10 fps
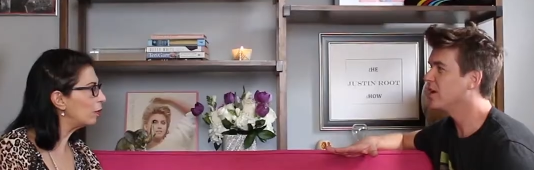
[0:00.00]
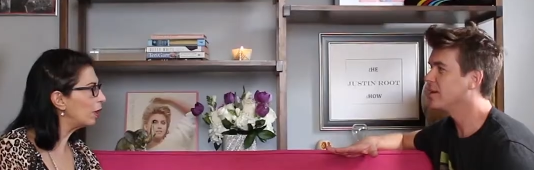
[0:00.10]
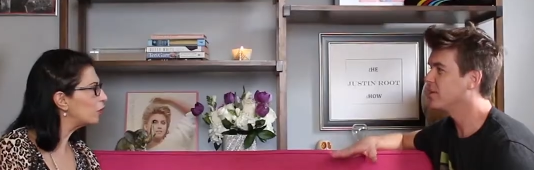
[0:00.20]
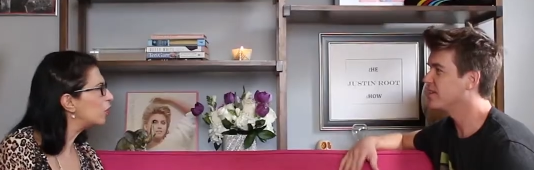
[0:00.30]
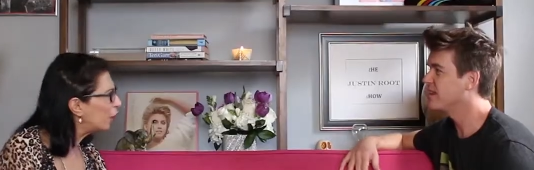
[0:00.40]

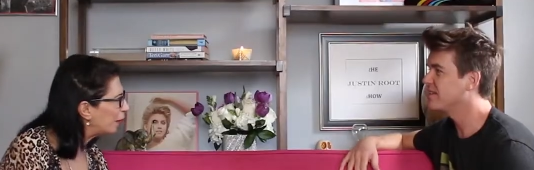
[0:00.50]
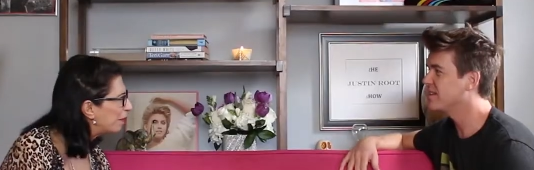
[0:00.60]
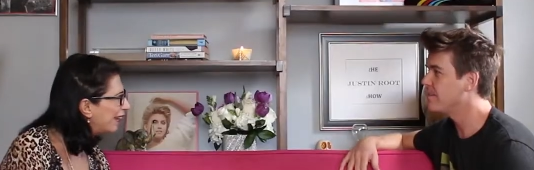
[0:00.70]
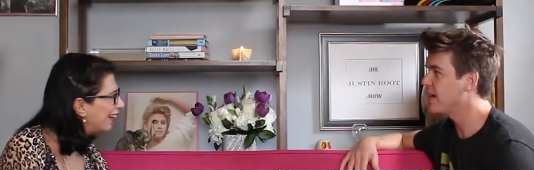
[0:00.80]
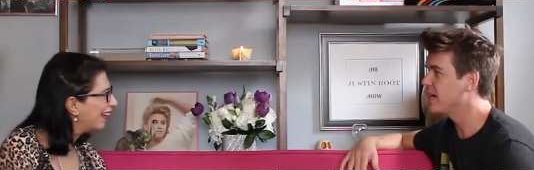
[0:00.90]
Speaker 1: 100% the same
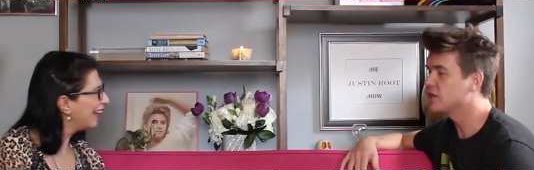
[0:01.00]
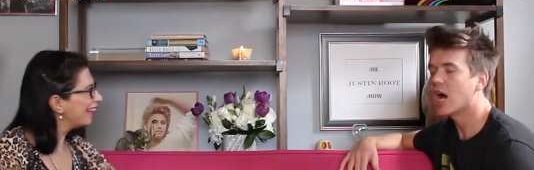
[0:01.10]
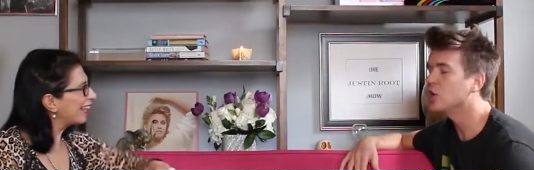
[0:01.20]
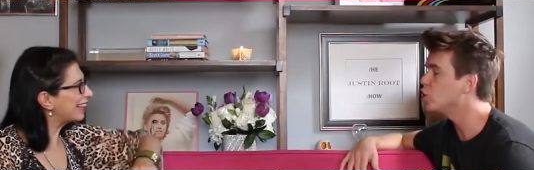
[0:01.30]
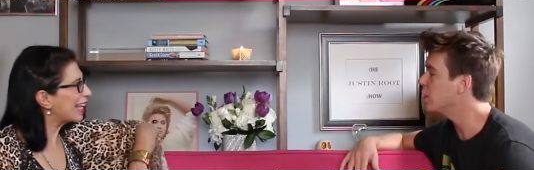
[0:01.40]
page.
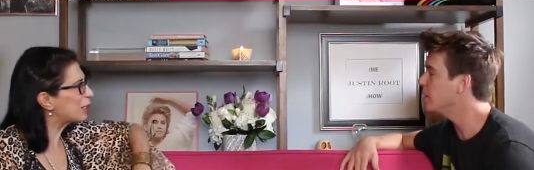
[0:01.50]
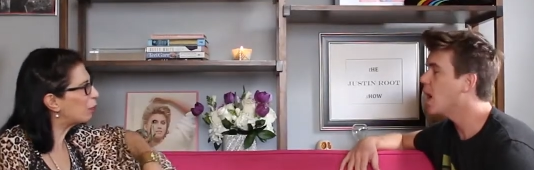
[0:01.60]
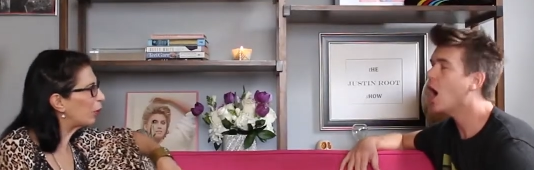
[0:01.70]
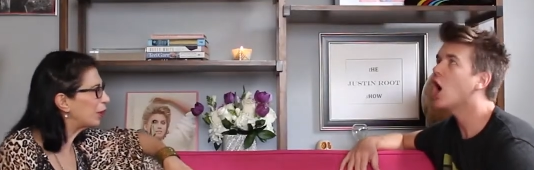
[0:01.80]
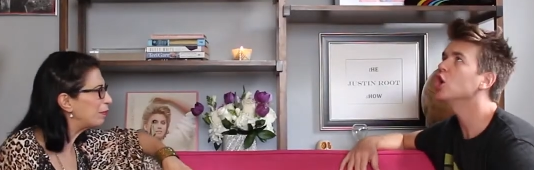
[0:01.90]
100%
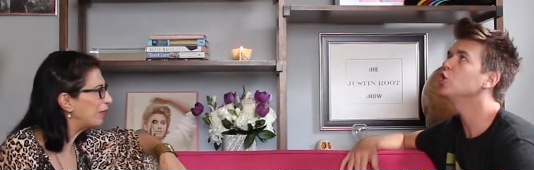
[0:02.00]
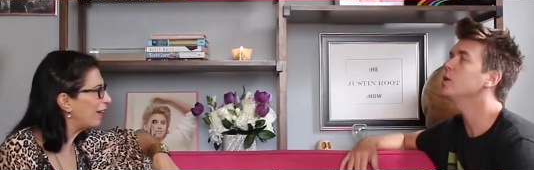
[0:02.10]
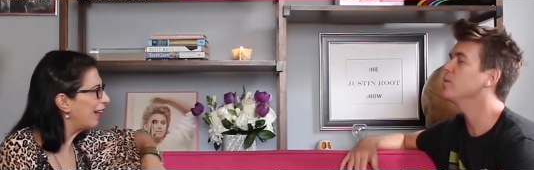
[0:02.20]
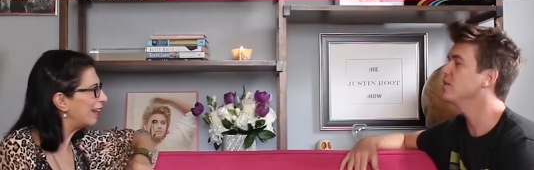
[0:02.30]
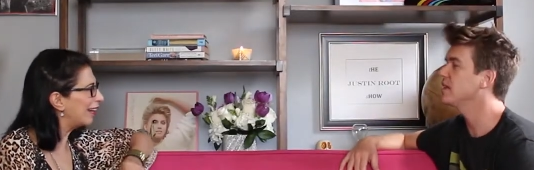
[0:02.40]

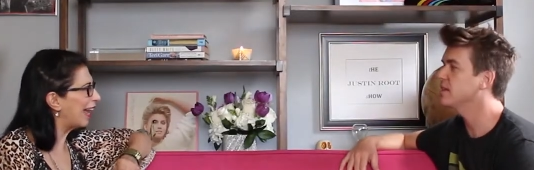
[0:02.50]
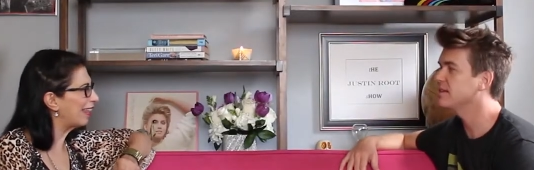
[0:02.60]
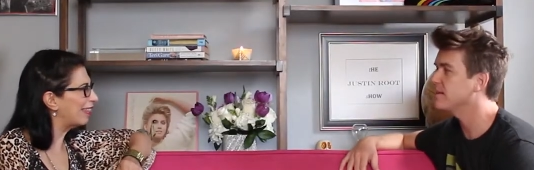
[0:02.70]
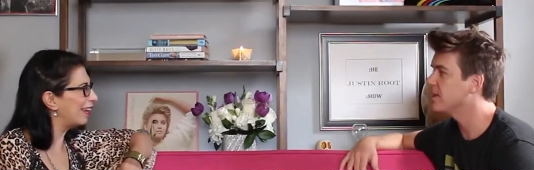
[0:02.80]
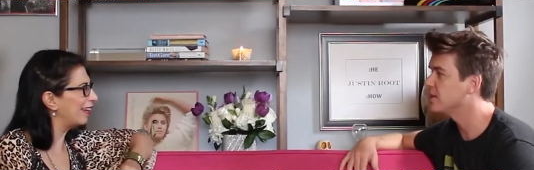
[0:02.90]
the
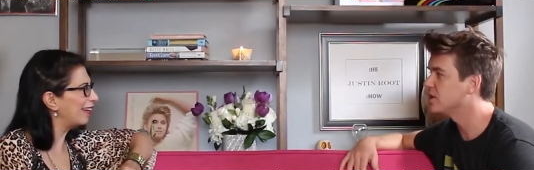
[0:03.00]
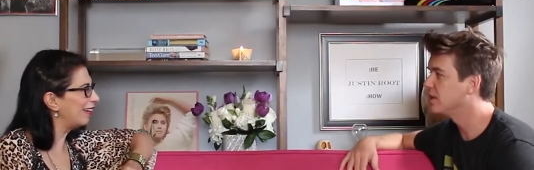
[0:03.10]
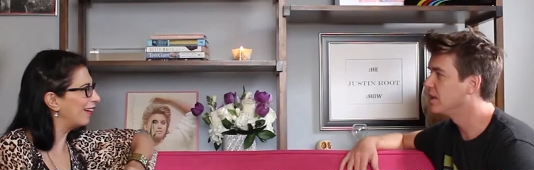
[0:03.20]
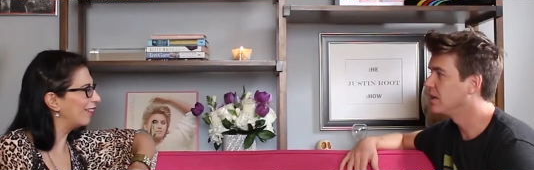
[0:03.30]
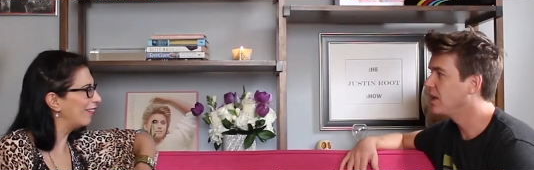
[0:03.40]
same page.
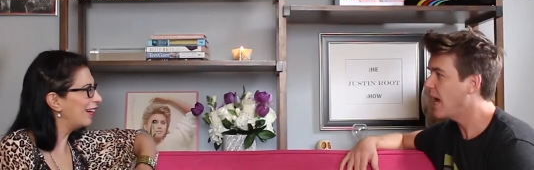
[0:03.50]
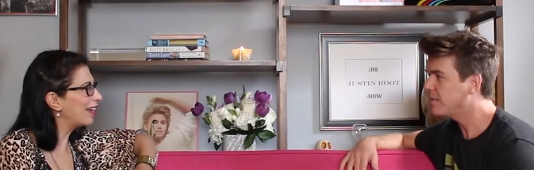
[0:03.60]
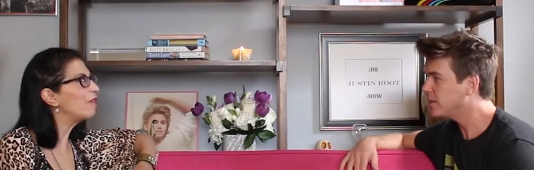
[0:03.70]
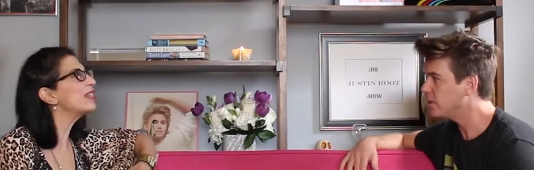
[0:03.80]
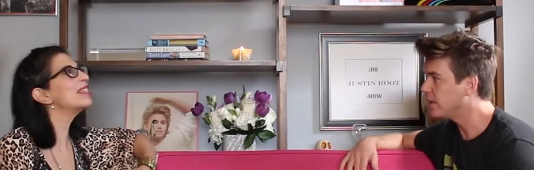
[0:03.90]
You know, absolutely.
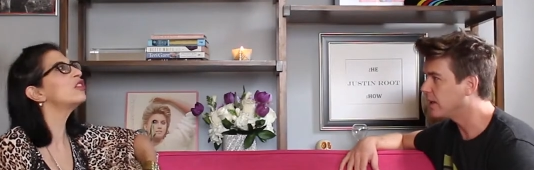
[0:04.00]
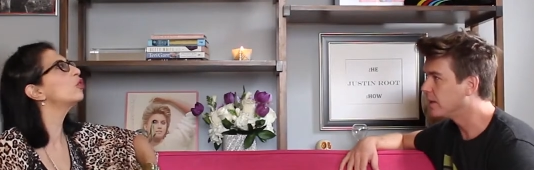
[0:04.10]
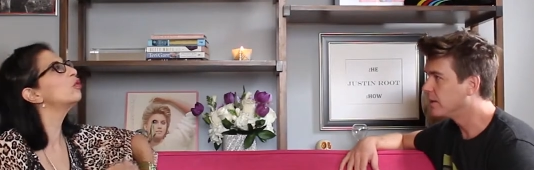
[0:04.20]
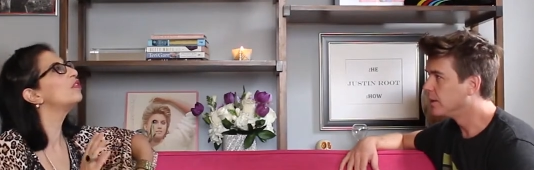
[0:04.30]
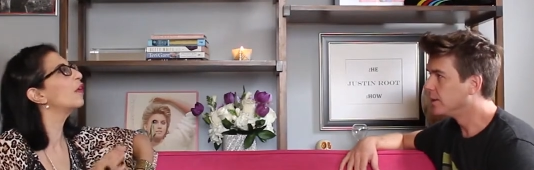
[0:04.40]
I have a
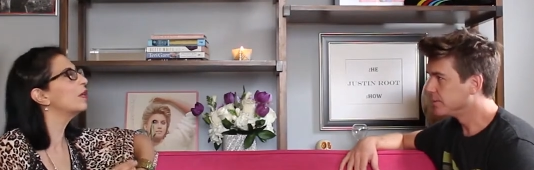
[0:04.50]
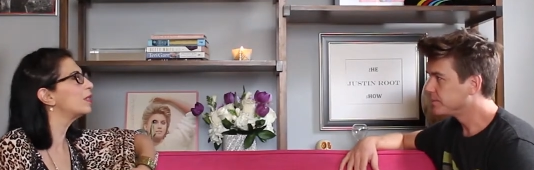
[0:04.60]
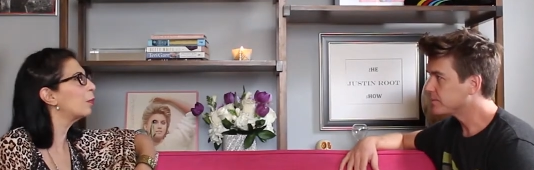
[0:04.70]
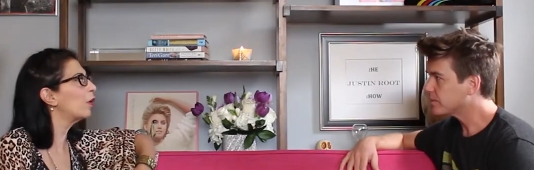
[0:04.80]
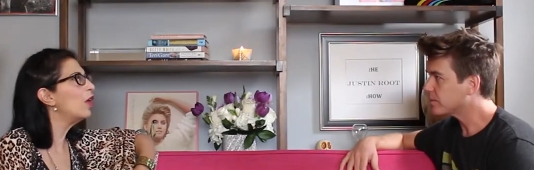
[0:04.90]
sister who's very
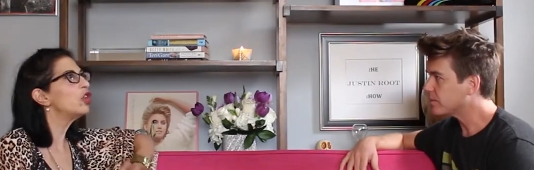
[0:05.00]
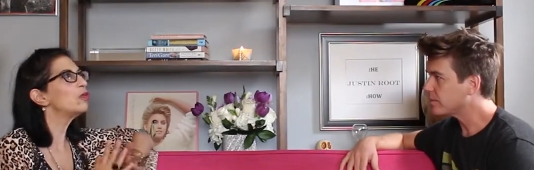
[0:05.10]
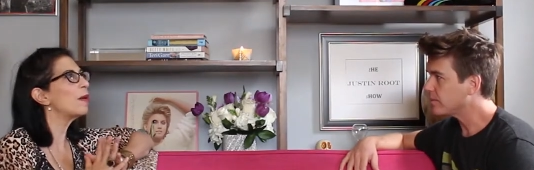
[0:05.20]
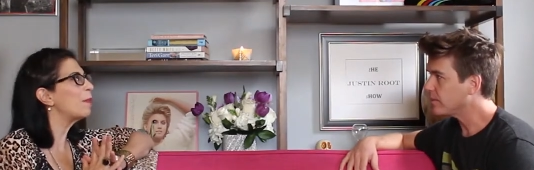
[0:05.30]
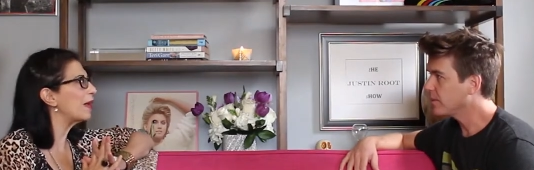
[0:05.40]
supportive.
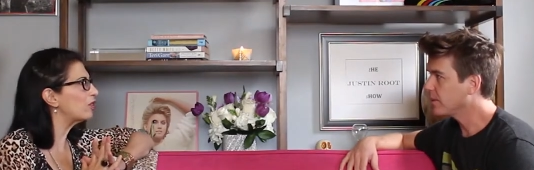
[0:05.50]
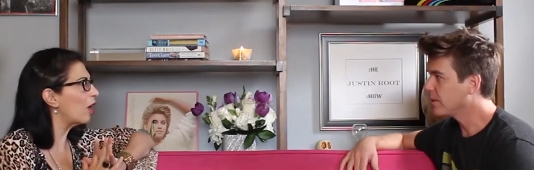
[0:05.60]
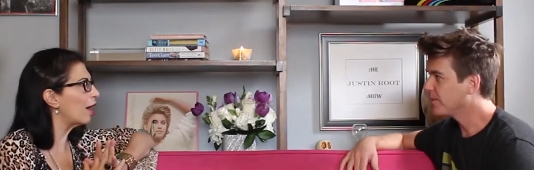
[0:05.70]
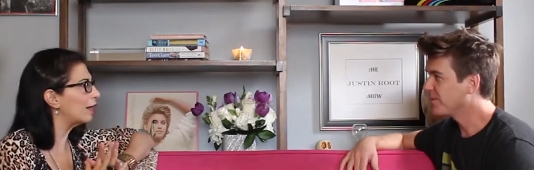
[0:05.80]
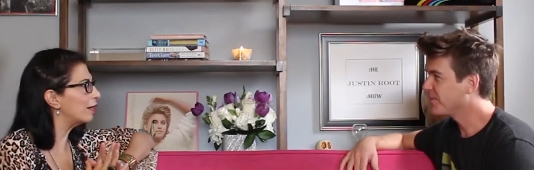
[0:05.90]
She's my best
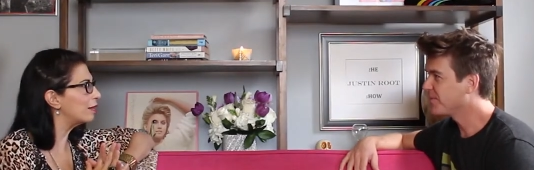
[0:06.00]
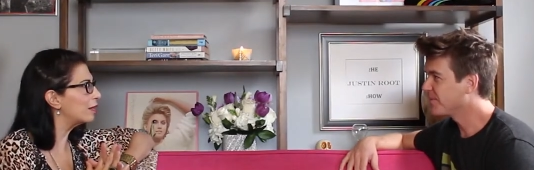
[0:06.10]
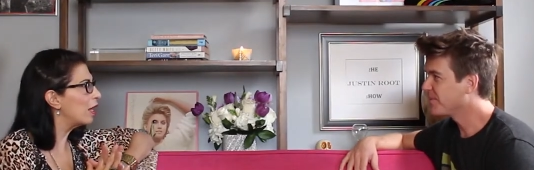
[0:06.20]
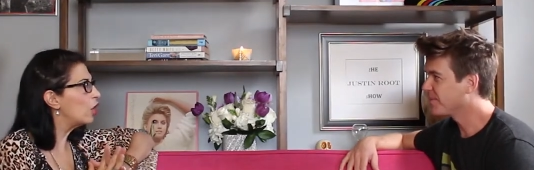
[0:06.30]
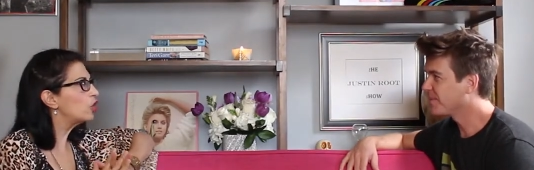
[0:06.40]

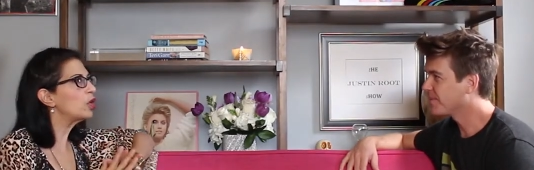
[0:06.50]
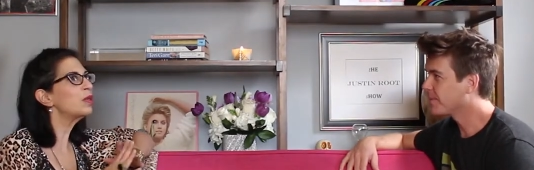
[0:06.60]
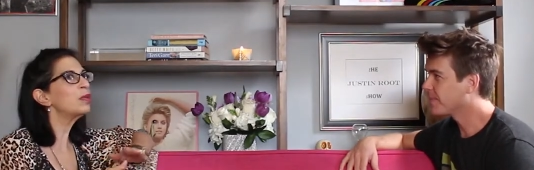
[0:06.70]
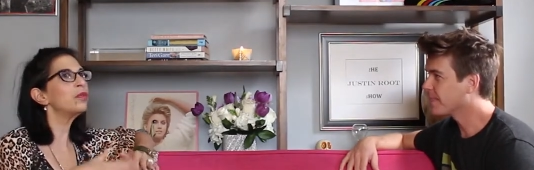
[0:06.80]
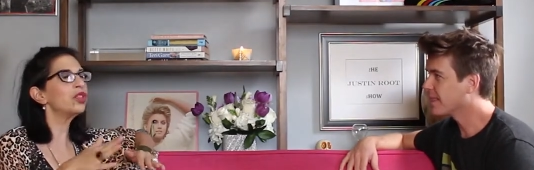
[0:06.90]
audience.
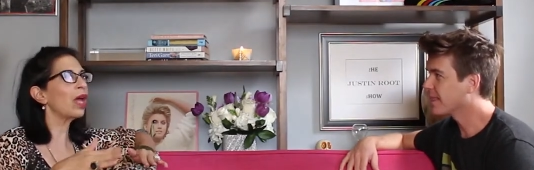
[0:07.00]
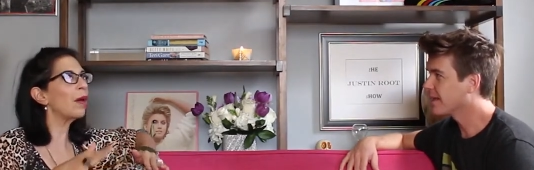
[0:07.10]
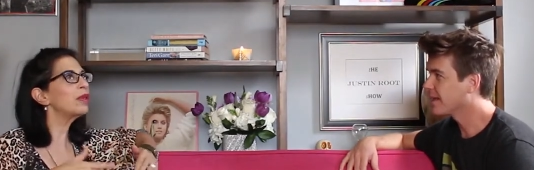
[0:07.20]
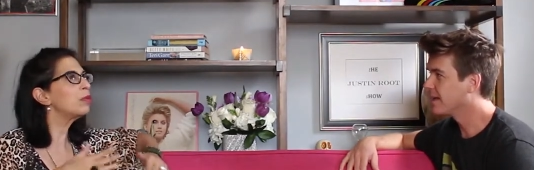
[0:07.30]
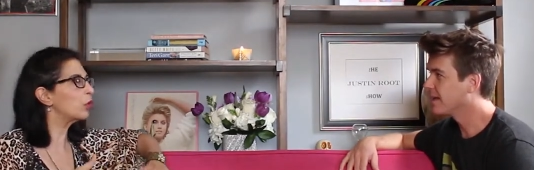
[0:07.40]

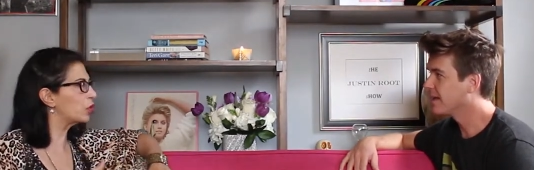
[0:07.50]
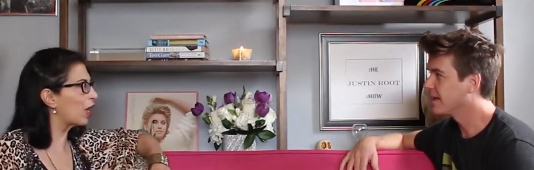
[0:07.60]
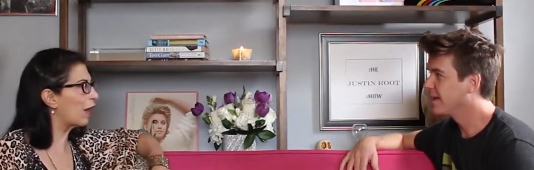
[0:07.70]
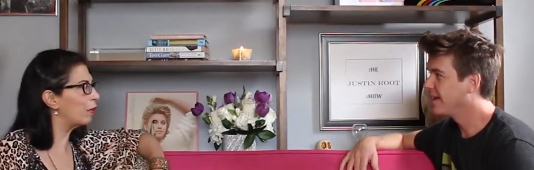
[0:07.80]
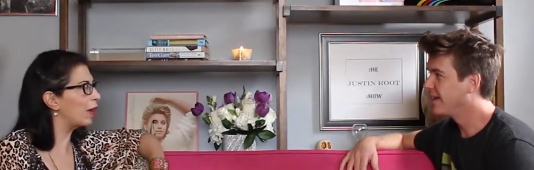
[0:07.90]
I was more
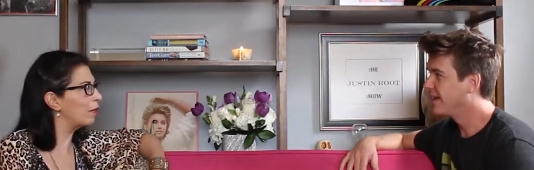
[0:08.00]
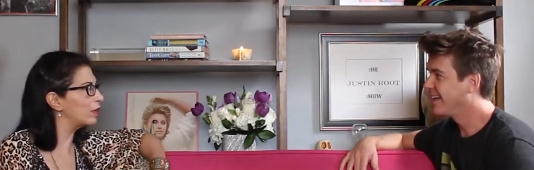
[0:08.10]
shy when I